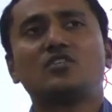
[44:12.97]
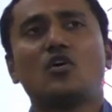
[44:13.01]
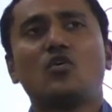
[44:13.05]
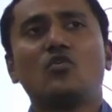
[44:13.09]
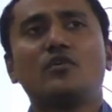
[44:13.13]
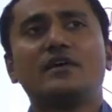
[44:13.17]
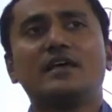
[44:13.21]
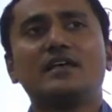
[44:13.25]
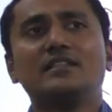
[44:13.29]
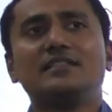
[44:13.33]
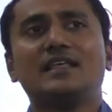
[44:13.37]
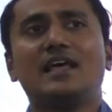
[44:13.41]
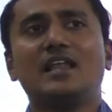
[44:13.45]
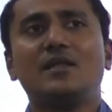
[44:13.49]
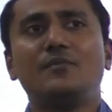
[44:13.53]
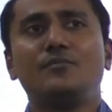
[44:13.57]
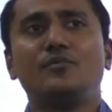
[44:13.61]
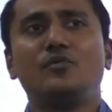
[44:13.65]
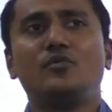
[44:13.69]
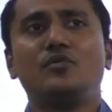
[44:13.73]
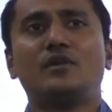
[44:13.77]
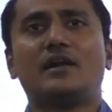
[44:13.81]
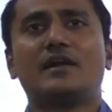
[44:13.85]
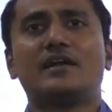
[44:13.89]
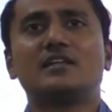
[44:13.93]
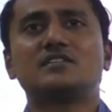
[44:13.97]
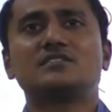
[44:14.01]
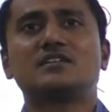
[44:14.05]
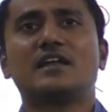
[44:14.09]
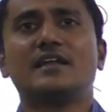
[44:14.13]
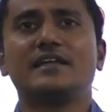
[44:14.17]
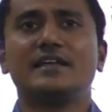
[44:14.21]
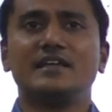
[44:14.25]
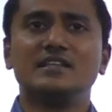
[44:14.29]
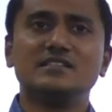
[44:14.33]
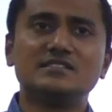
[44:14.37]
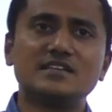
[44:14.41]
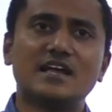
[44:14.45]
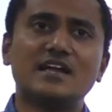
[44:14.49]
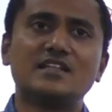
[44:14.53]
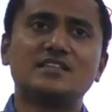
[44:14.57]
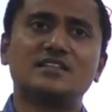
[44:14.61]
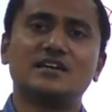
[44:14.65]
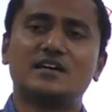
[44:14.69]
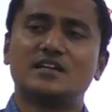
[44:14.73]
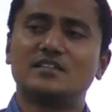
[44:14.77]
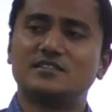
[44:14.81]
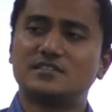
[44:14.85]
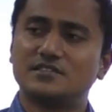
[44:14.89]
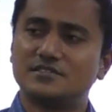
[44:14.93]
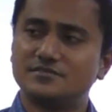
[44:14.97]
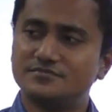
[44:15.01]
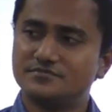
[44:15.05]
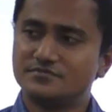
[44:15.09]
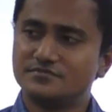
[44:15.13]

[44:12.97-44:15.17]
how can they help you in understanding inside the earth?